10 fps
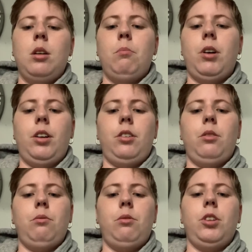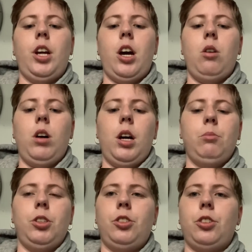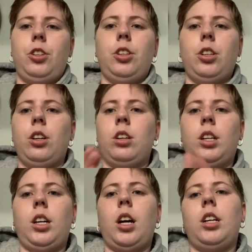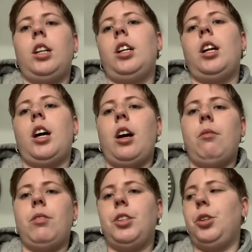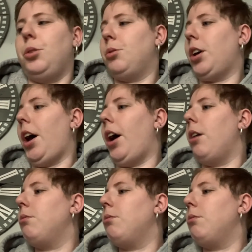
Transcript: But for now, I'm just gonna cut it in half and use half.